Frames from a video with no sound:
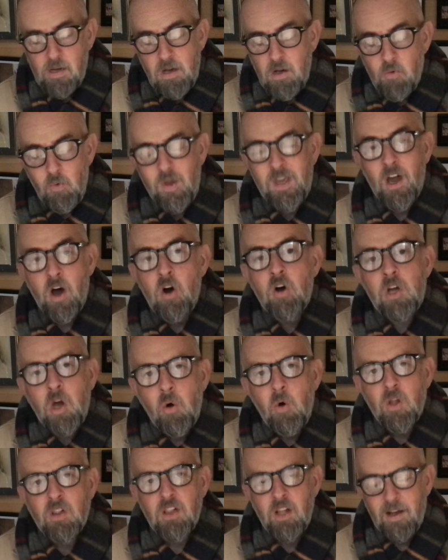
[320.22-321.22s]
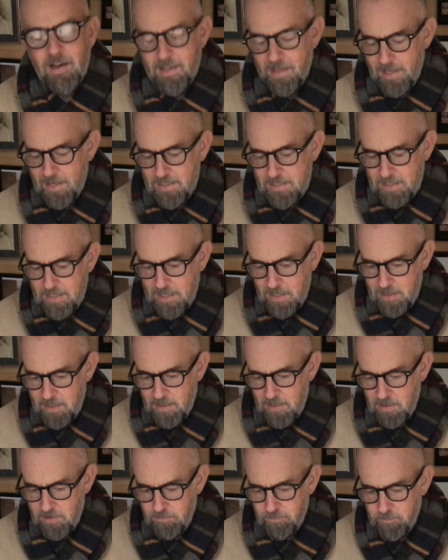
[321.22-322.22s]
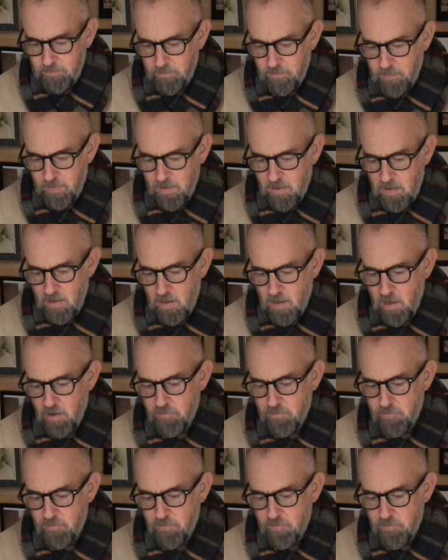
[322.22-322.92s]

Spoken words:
We can't go on like this. Her